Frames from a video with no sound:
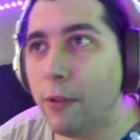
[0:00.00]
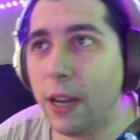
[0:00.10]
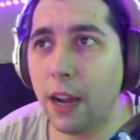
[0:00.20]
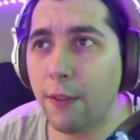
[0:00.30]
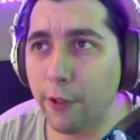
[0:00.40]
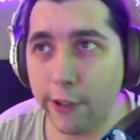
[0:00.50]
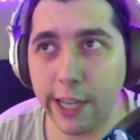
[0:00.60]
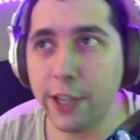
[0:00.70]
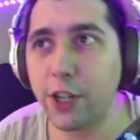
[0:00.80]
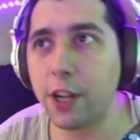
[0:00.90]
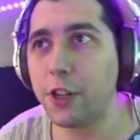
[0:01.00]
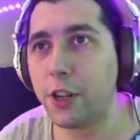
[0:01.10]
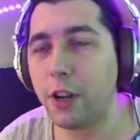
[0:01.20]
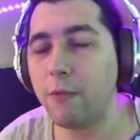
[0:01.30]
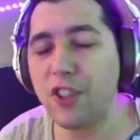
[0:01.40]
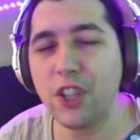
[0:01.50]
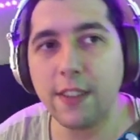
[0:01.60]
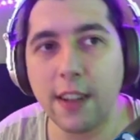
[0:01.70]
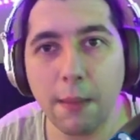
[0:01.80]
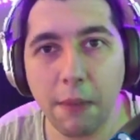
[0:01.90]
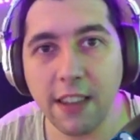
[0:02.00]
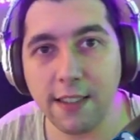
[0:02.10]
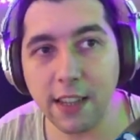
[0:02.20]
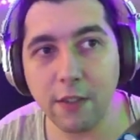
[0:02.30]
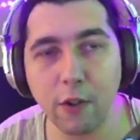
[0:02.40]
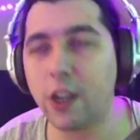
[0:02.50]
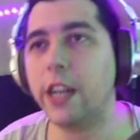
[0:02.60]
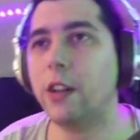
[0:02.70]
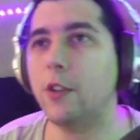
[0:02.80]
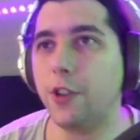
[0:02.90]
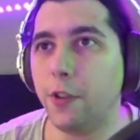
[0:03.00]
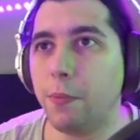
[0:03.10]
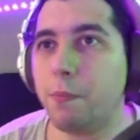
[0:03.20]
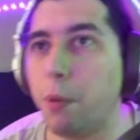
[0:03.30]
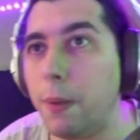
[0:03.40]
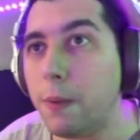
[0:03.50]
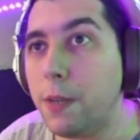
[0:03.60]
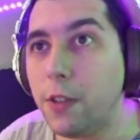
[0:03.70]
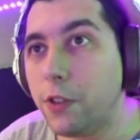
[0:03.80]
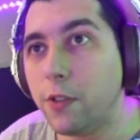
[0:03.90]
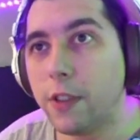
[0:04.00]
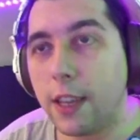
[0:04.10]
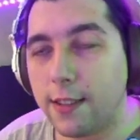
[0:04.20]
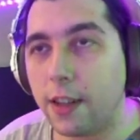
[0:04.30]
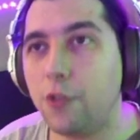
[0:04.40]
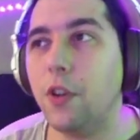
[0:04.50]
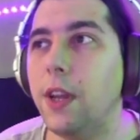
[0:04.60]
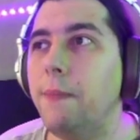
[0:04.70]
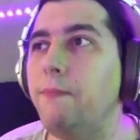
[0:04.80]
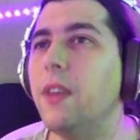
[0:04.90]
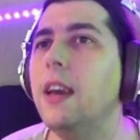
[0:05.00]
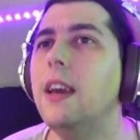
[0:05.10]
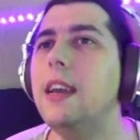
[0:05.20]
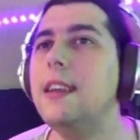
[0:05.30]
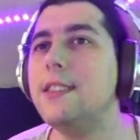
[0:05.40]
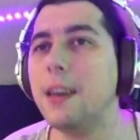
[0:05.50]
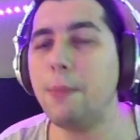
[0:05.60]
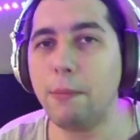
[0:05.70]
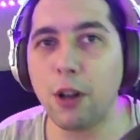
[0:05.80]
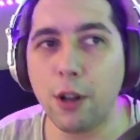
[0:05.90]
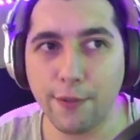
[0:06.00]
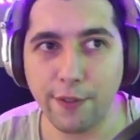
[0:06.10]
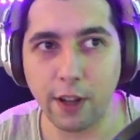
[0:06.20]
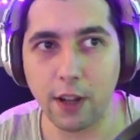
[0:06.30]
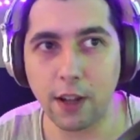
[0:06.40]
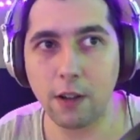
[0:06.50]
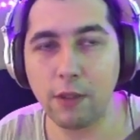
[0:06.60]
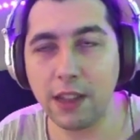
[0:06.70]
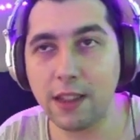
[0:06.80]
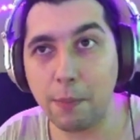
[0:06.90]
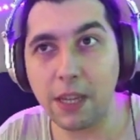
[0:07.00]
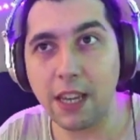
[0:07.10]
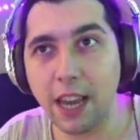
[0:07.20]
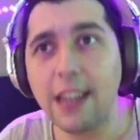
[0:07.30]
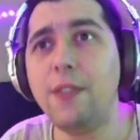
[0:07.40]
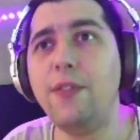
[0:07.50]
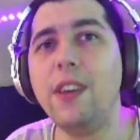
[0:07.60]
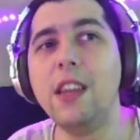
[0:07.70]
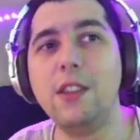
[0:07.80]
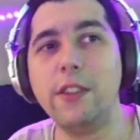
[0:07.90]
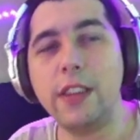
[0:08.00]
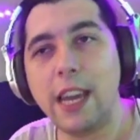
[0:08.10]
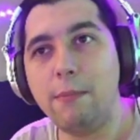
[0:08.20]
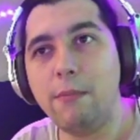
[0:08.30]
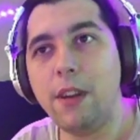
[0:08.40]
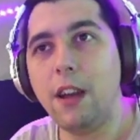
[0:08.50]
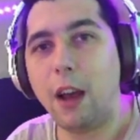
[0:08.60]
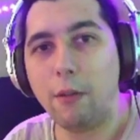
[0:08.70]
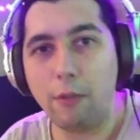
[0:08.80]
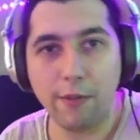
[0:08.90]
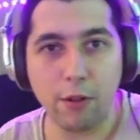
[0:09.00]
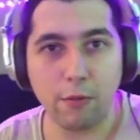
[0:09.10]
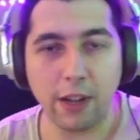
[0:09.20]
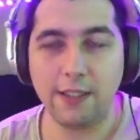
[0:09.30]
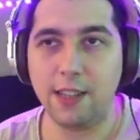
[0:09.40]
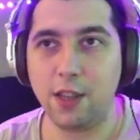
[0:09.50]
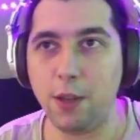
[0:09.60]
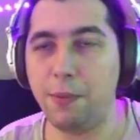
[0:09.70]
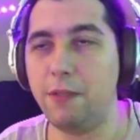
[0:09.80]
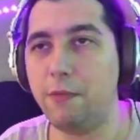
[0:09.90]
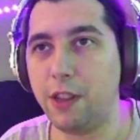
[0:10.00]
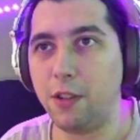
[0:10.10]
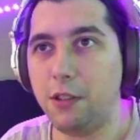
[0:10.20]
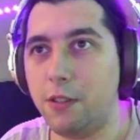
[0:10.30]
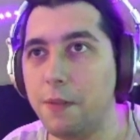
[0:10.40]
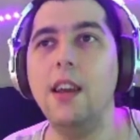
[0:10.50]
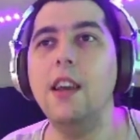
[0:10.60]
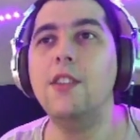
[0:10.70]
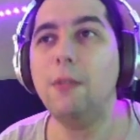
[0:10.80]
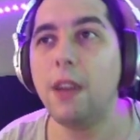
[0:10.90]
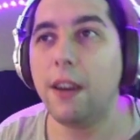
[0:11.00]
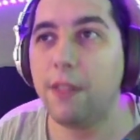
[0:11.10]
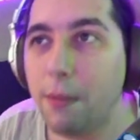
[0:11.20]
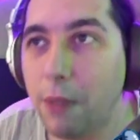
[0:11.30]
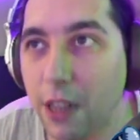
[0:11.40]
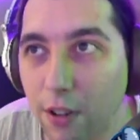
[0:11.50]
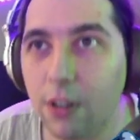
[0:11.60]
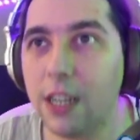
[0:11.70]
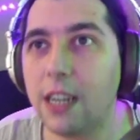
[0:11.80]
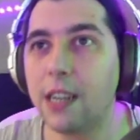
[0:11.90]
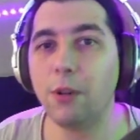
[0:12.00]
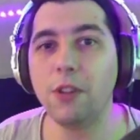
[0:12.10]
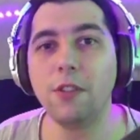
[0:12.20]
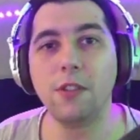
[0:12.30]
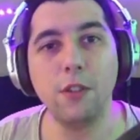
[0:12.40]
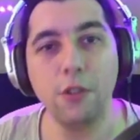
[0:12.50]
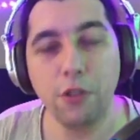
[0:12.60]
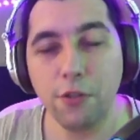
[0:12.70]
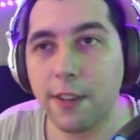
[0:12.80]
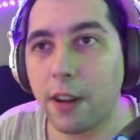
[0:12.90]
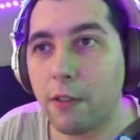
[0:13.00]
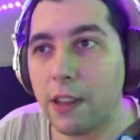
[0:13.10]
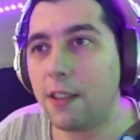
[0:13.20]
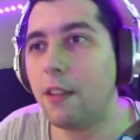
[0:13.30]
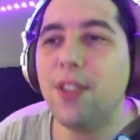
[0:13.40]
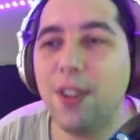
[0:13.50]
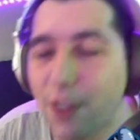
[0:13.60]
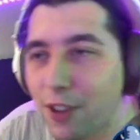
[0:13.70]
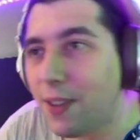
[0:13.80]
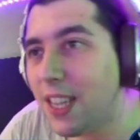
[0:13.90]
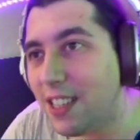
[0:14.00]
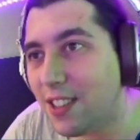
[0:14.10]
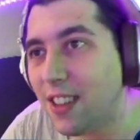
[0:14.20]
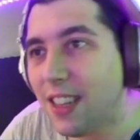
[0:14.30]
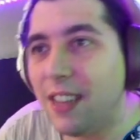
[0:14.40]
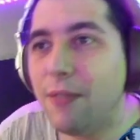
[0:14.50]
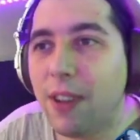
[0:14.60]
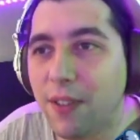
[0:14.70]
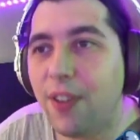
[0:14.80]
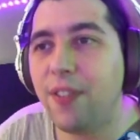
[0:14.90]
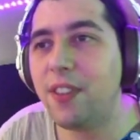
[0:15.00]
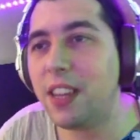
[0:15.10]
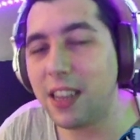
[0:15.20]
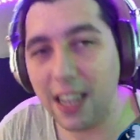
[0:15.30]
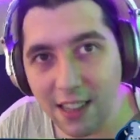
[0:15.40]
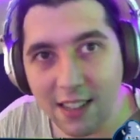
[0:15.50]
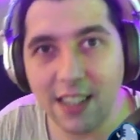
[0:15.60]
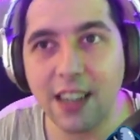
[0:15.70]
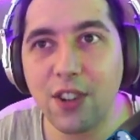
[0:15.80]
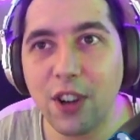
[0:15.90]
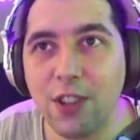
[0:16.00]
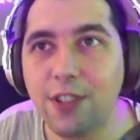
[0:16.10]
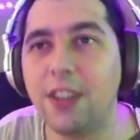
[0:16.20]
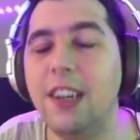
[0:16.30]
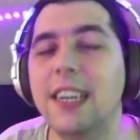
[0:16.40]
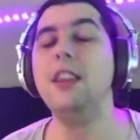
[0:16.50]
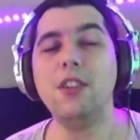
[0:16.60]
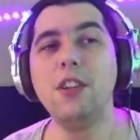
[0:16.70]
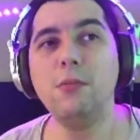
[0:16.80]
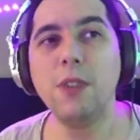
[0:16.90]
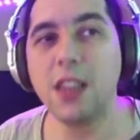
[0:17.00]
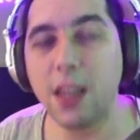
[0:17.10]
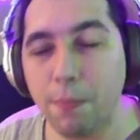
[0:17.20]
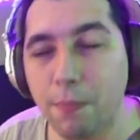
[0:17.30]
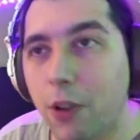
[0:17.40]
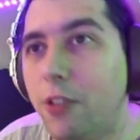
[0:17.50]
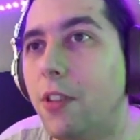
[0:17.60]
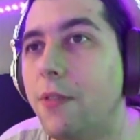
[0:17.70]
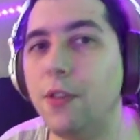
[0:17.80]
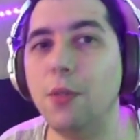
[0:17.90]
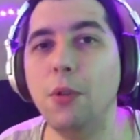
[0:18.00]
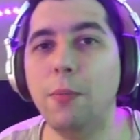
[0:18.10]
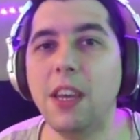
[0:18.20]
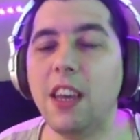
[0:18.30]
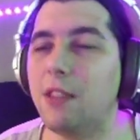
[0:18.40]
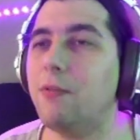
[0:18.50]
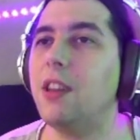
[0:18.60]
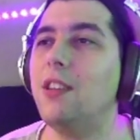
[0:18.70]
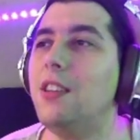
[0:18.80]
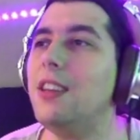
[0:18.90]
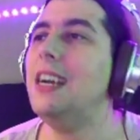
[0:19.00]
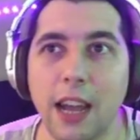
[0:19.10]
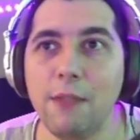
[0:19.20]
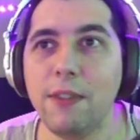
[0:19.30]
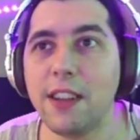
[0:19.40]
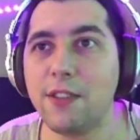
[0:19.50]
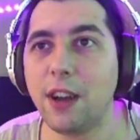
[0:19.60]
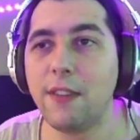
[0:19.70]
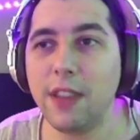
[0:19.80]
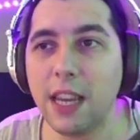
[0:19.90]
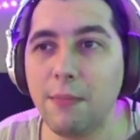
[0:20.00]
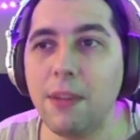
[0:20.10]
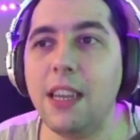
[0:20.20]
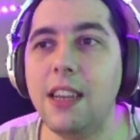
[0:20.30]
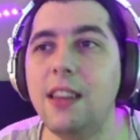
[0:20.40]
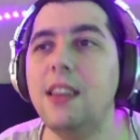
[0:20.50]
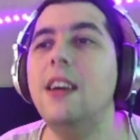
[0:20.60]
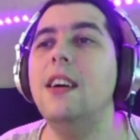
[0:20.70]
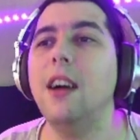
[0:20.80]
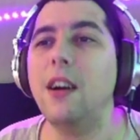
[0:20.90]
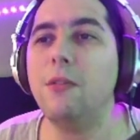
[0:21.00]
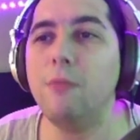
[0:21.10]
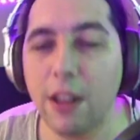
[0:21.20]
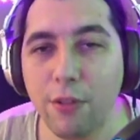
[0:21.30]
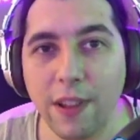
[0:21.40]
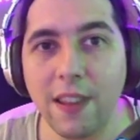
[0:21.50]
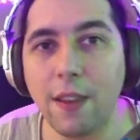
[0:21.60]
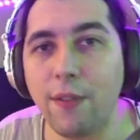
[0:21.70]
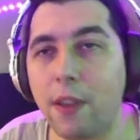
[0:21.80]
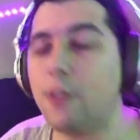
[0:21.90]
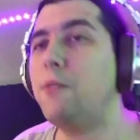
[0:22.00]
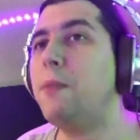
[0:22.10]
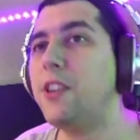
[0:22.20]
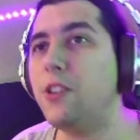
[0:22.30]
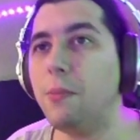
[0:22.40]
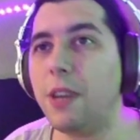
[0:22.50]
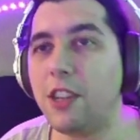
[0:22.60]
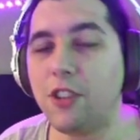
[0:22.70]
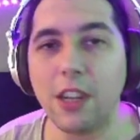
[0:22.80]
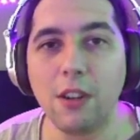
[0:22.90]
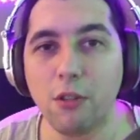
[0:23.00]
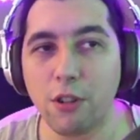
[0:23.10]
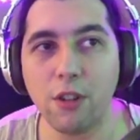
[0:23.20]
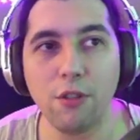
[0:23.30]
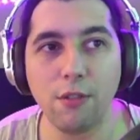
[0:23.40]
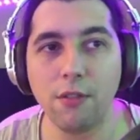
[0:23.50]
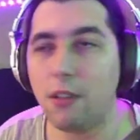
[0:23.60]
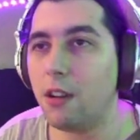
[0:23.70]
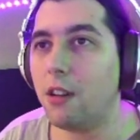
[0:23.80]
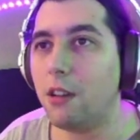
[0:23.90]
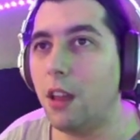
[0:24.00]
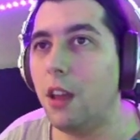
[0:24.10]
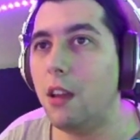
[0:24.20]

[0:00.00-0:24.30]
we have a kick charger, which is an amazing rocket launcher, probably the strongest actually. It's capable of one-tapping anything in the game with the right setup and whatnot. So we have them in all the elements on two series. So the first one is on the 150 90 annoyance in order to one-tap most of the mobbing and whatnot. And we also have them in 125 splash damage in order to